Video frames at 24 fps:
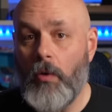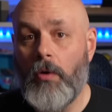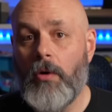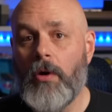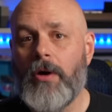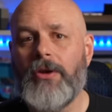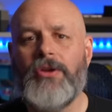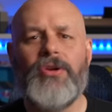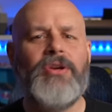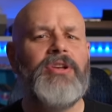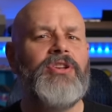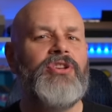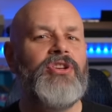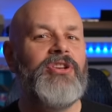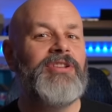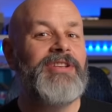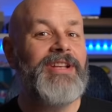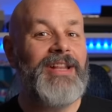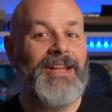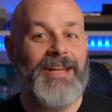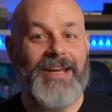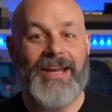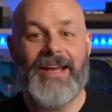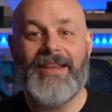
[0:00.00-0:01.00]
or you can
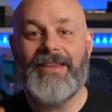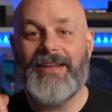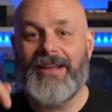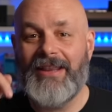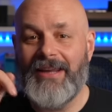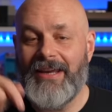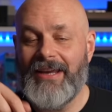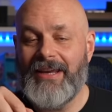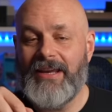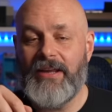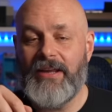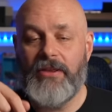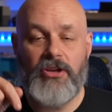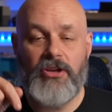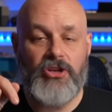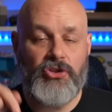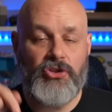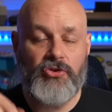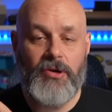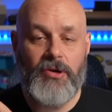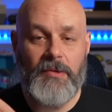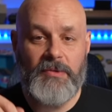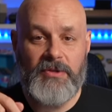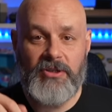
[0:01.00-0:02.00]
just click on the link in the
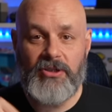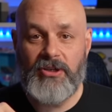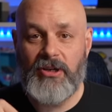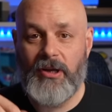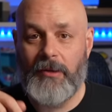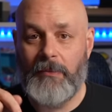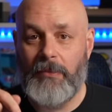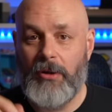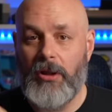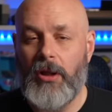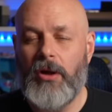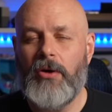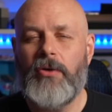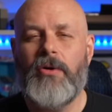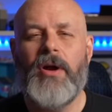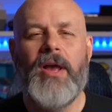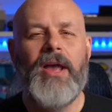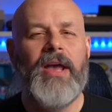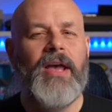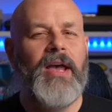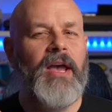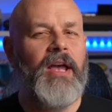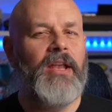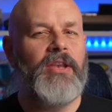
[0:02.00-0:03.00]
description down below
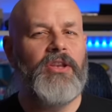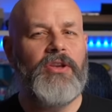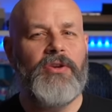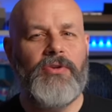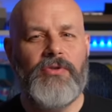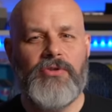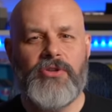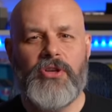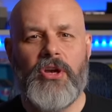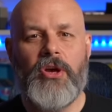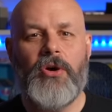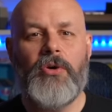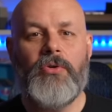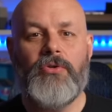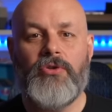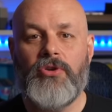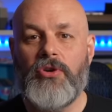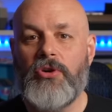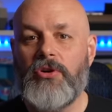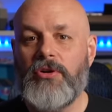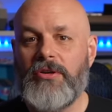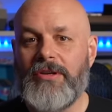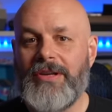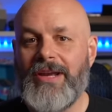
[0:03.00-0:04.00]
and use code
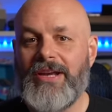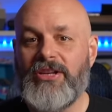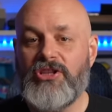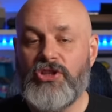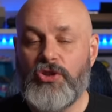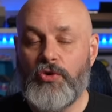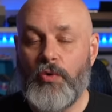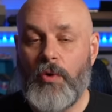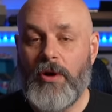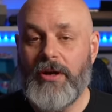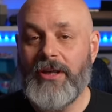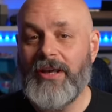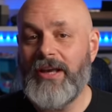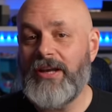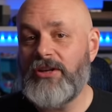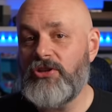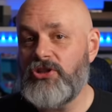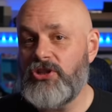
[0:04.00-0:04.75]
NerdNest20 at